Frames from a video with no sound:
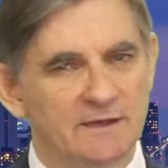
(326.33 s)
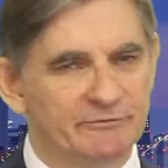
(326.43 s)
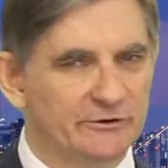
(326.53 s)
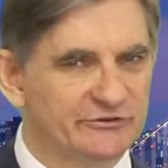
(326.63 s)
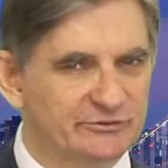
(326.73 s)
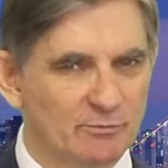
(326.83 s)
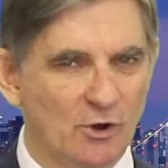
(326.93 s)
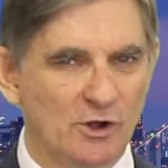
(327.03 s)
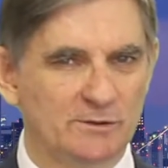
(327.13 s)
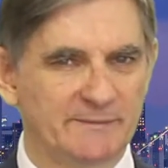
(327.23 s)
If you're a
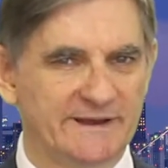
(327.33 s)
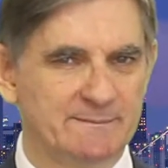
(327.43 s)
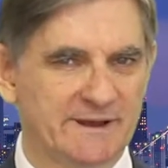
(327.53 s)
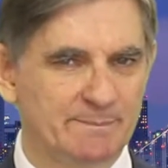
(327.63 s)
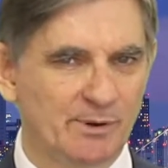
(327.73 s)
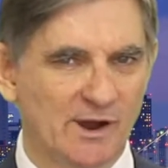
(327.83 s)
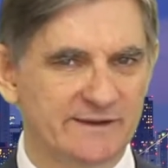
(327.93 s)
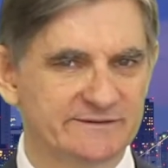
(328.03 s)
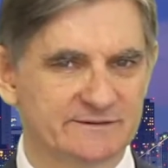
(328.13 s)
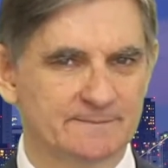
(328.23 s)
small, medium
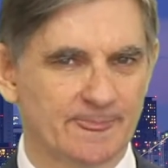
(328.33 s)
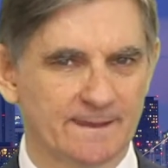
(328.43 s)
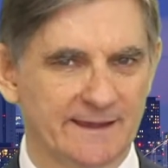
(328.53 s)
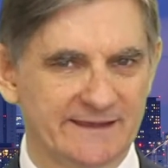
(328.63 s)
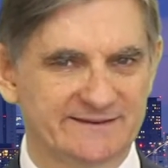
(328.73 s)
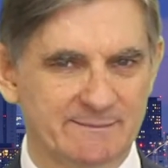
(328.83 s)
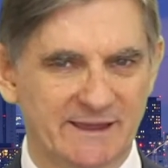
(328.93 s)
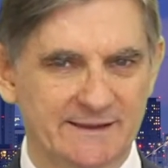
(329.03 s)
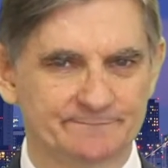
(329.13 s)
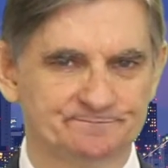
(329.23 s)
enterprise,
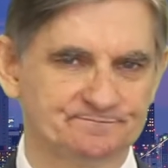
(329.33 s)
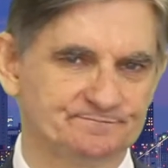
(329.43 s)
SME,